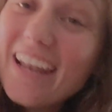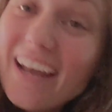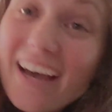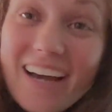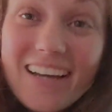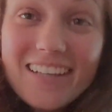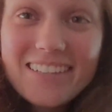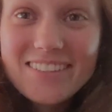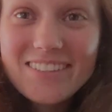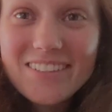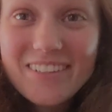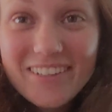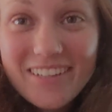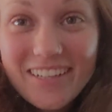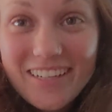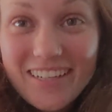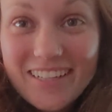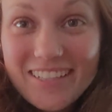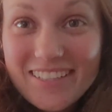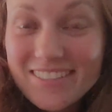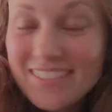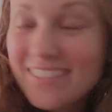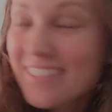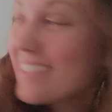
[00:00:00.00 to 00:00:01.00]
not
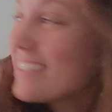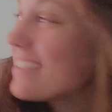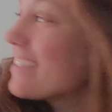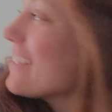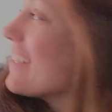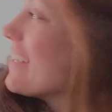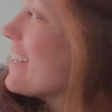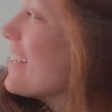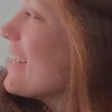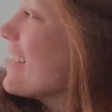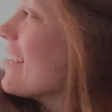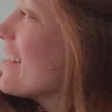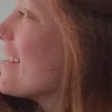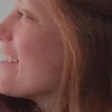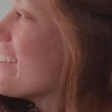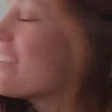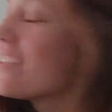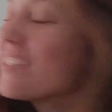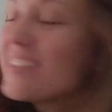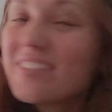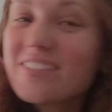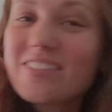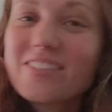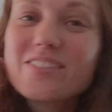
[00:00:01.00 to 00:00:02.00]
sarcastically.
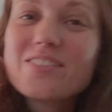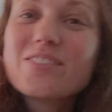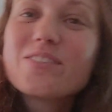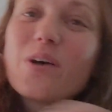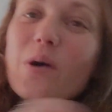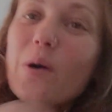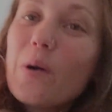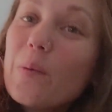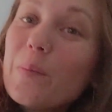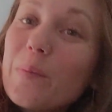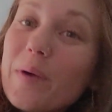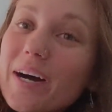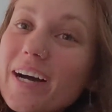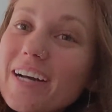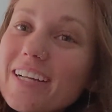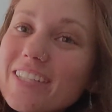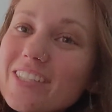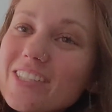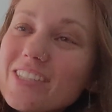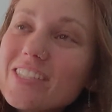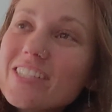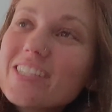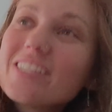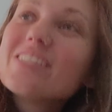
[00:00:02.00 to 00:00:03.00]
There's so
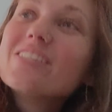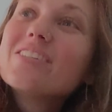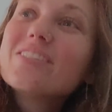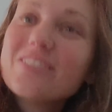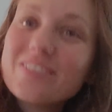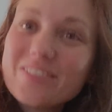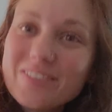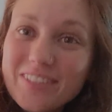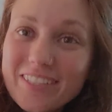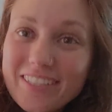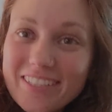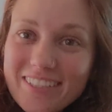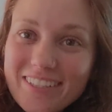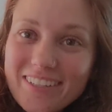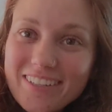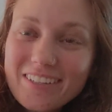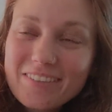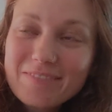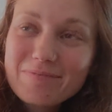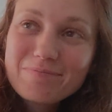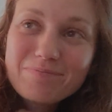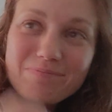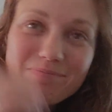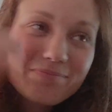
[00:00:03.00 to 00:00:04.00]
much to do
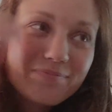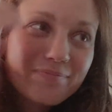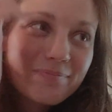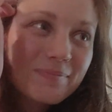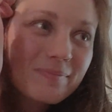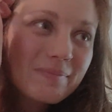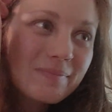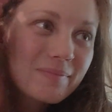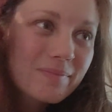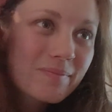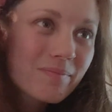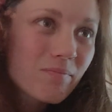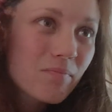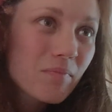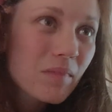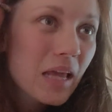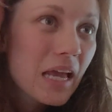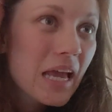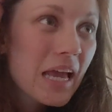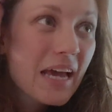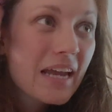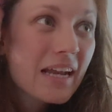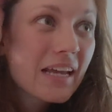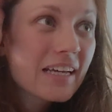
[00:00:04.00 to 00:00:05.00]
here,
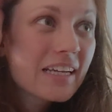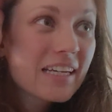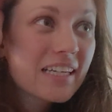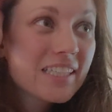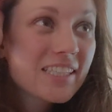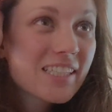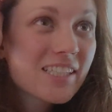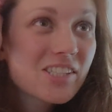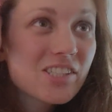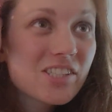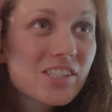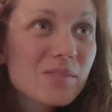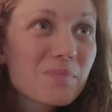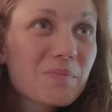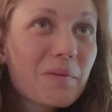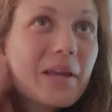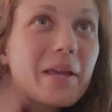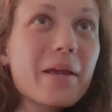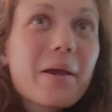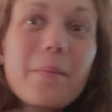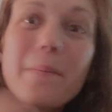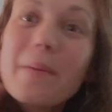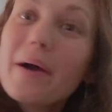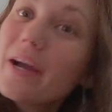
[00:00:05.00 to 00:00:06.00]
and I get to just
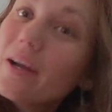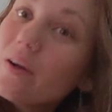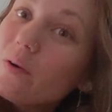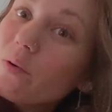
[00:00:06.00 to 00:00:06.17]
make it my